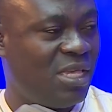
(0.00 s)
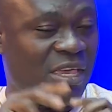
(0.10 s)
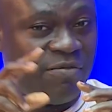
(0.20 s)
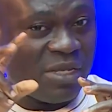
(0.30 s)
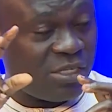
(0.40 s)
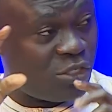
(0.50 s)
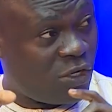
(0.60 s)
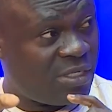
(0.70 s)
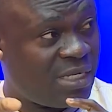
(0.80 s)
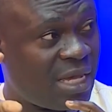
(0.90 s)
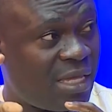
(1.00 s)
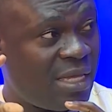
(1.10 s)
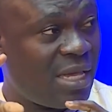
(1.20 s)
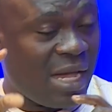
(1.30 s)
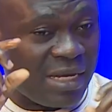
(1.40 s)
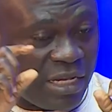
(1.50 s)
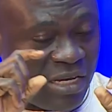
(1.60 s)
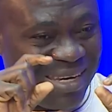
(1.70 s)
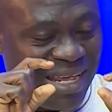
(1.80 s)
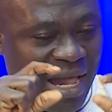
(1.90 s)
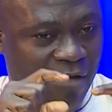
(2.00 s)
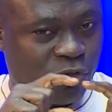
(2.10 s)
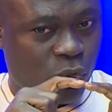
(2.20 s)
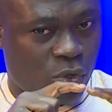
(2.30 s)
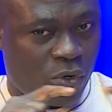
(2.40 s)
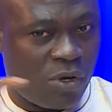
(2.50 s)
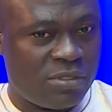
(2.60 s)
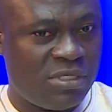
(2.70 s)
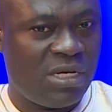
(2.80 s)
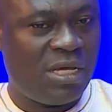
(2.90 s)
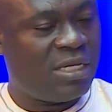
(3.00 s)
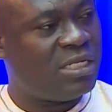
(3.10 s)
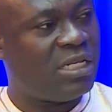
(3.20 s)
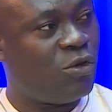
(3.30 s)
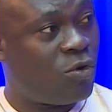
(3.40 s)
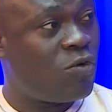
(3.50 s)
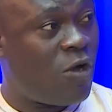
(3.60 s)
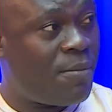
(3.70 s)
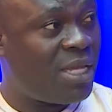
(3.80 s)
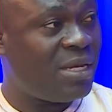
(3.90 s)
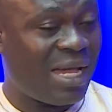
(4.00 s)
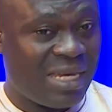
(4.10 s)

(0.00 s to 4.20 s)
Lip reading: If it is not there, and they have to run the local government,